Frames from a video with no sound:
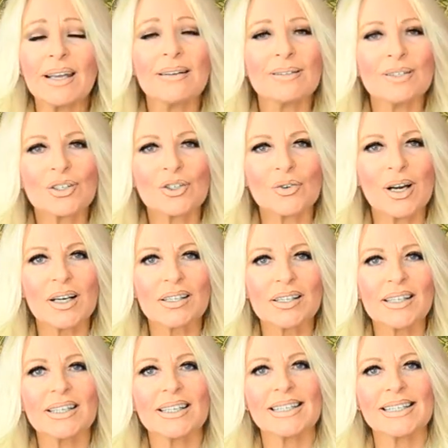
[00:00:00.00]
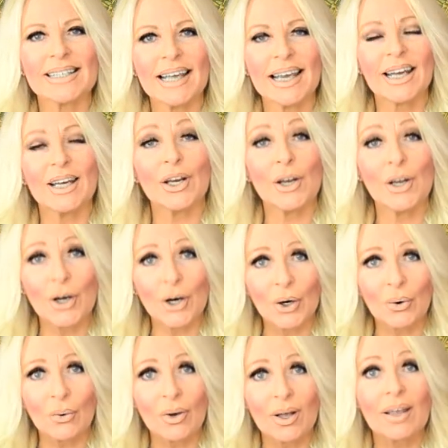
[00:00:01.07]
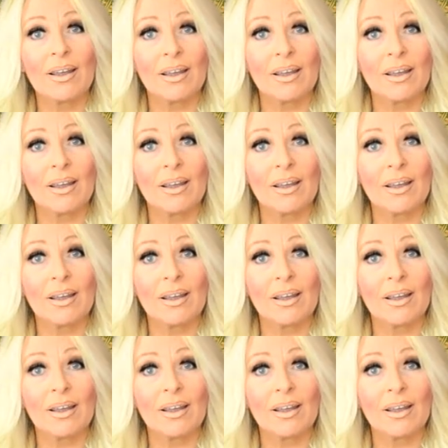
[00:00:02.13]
instructed to say no